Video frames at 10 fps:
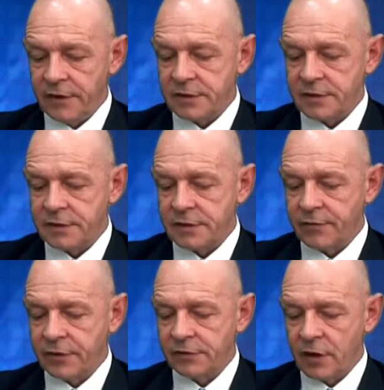it's,
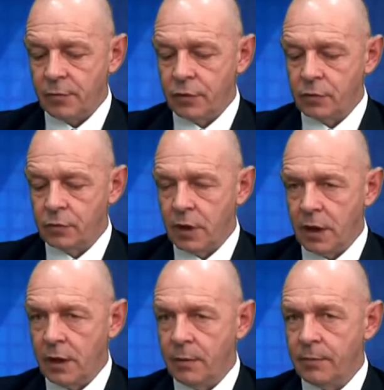for example,
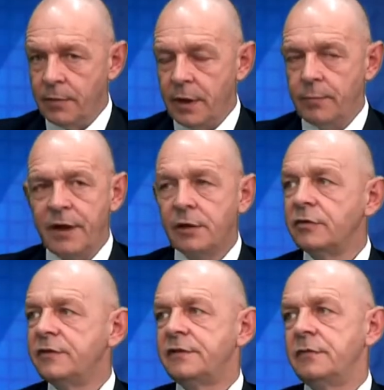a medical
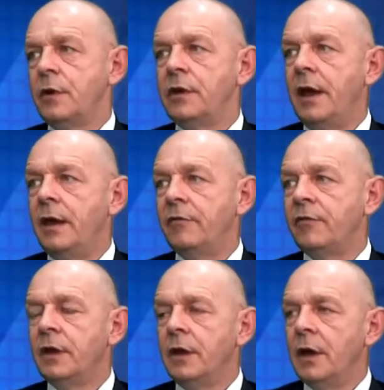system where you
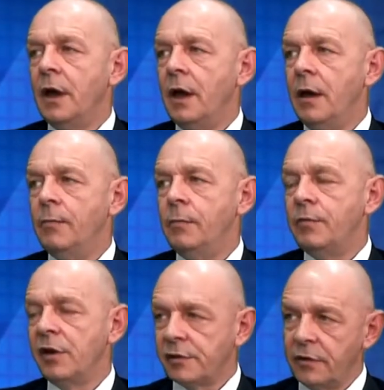have
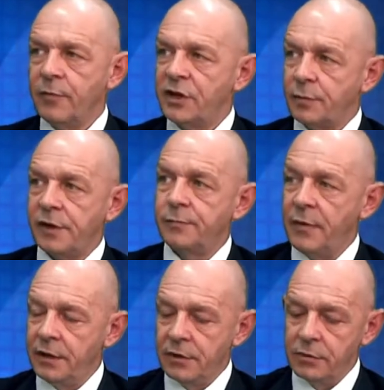personal information plus
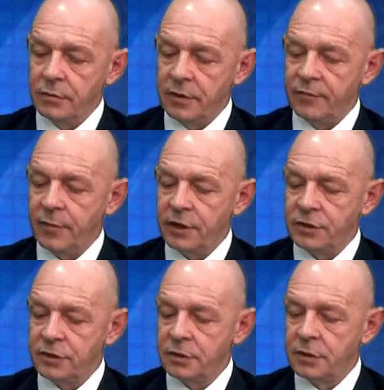medical
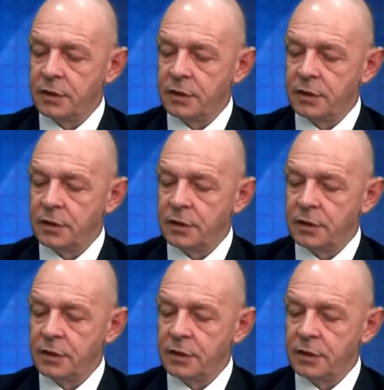information,